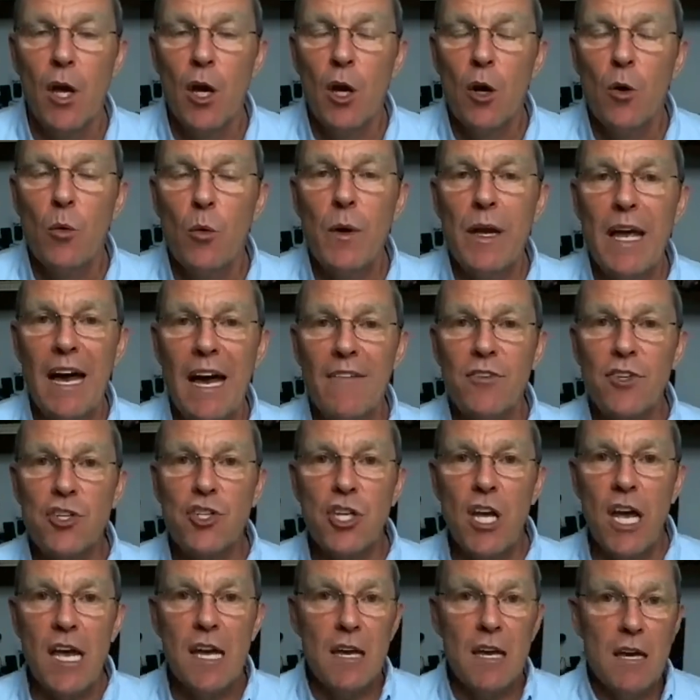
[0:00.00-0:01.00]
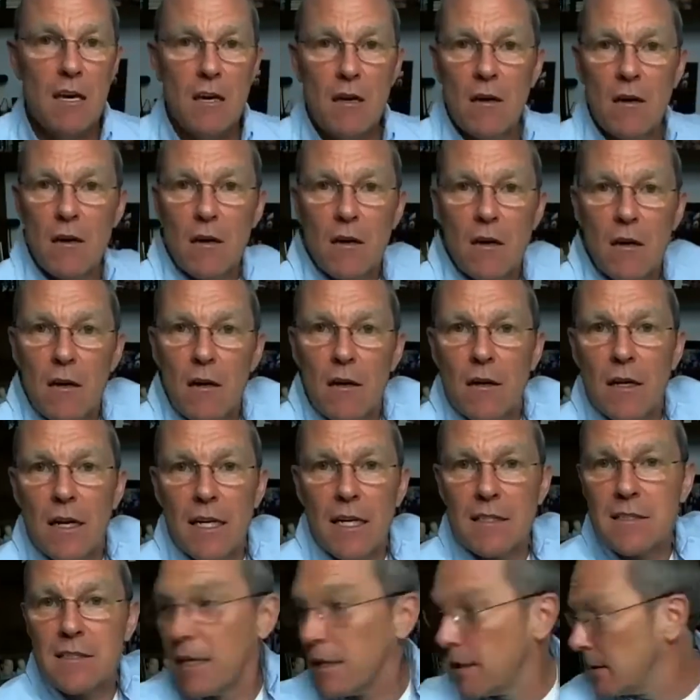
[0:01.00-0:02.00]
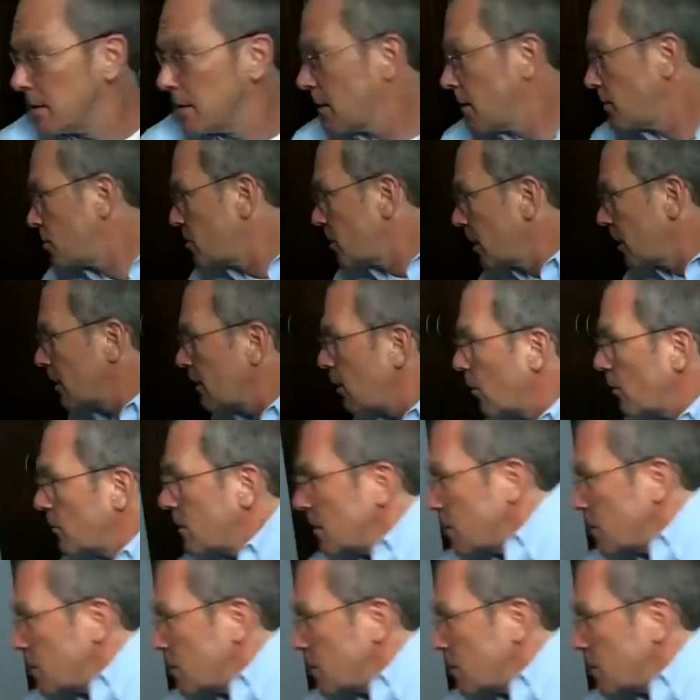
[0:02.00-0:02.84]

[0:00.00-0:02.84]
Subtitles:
We have a shake. That's Daily Sunshine. Oh, this